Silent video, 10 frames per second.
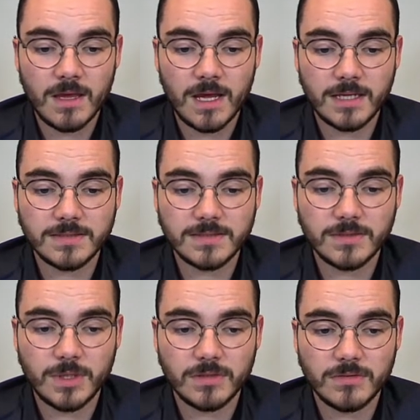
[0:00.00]
and
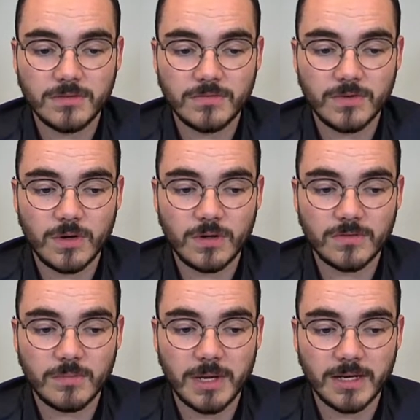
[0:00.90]
so on for all
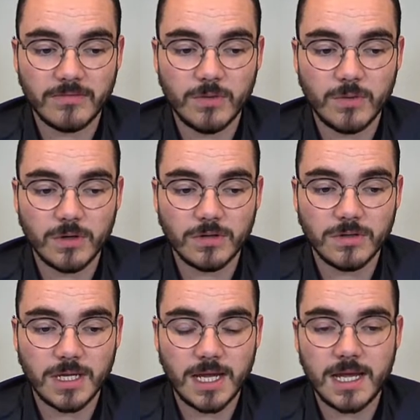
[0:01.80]
of the Bank 4
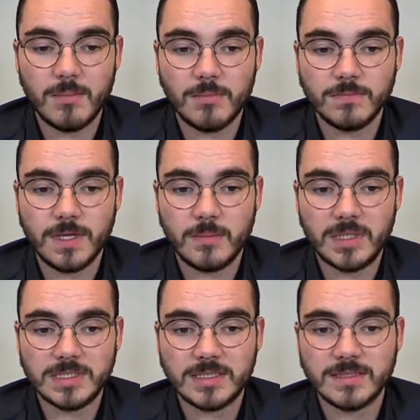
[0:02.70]

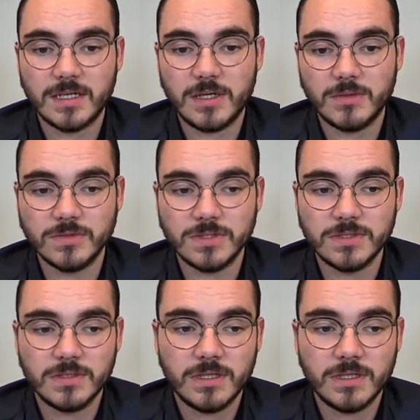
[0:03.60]
MSS I/Os.